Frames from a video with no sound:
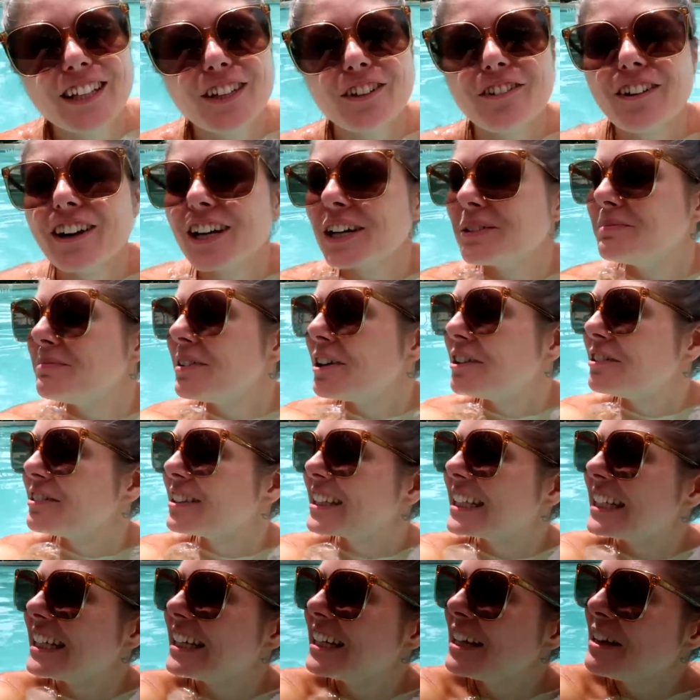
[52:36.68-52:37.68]
and the
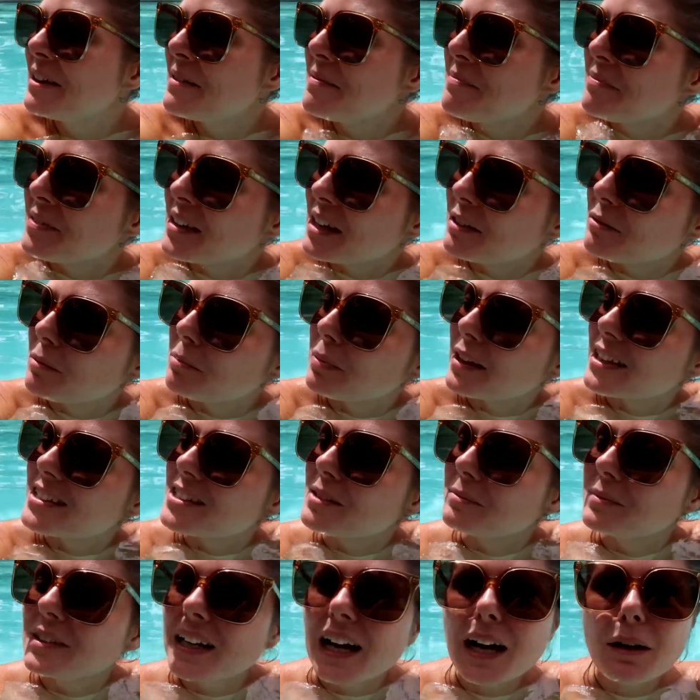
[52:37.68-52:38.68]
guacamole. We played
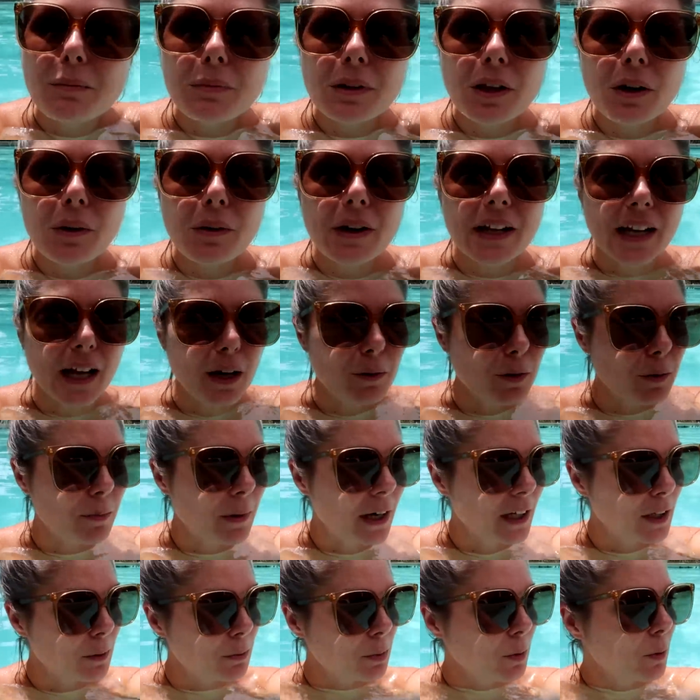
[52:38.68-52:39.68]
some Diablo and now we're
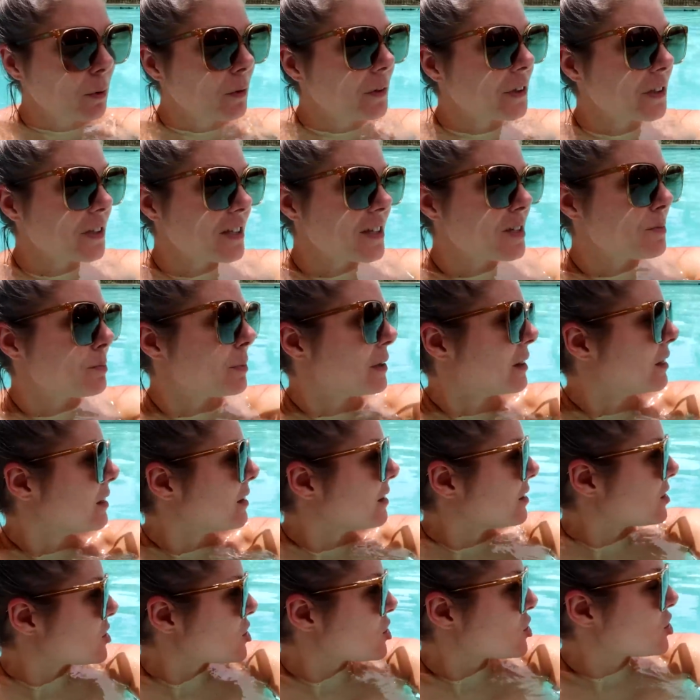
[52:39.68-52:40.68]
by the pool. This has been
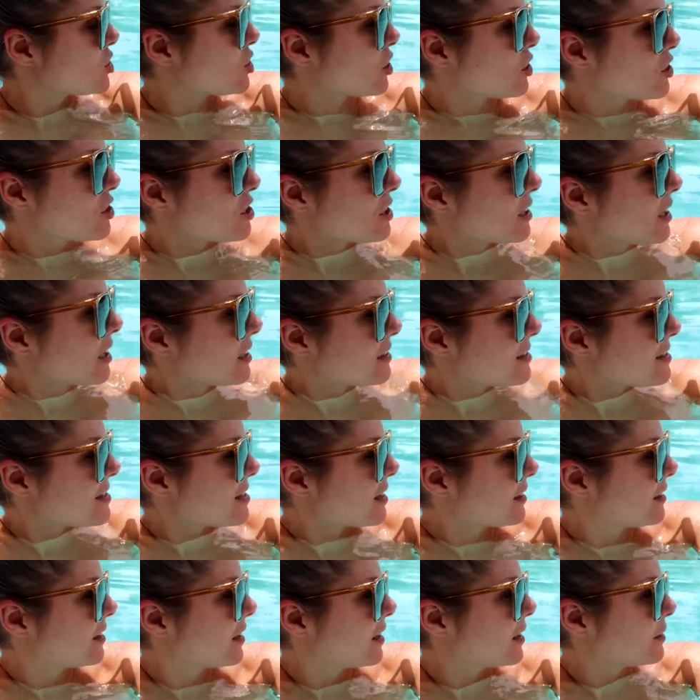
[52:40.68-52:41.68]
such a nice
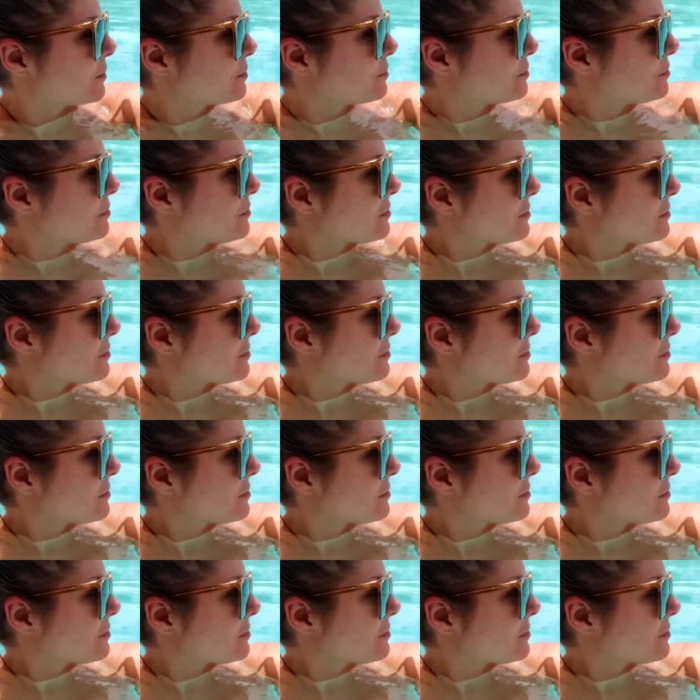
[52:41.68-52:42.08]
Sunday.